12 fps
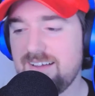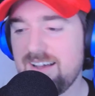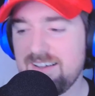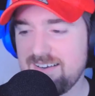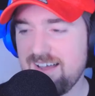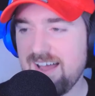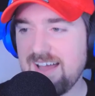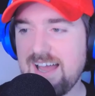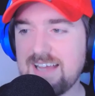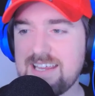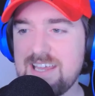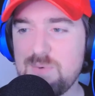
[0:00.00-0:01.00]

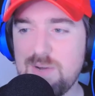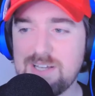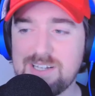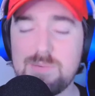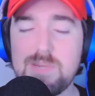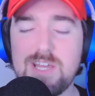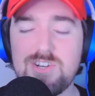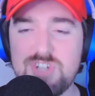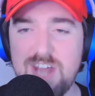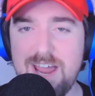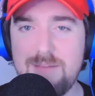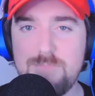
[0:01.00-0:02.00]
I can't wait. Going to be a
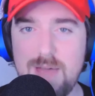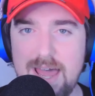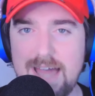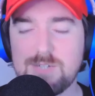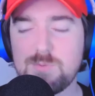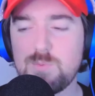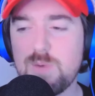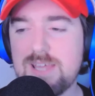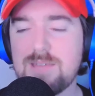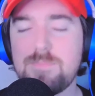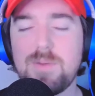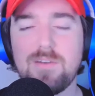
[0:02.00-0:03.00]
jam-packed
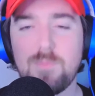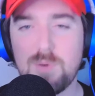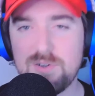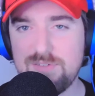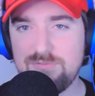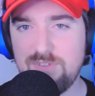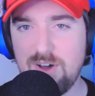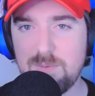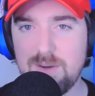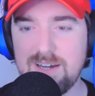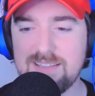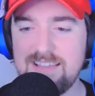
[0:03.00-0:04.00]
week, but a really fun
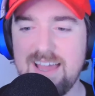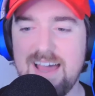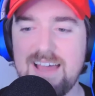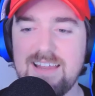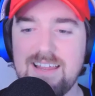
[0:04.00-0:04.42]
one at that,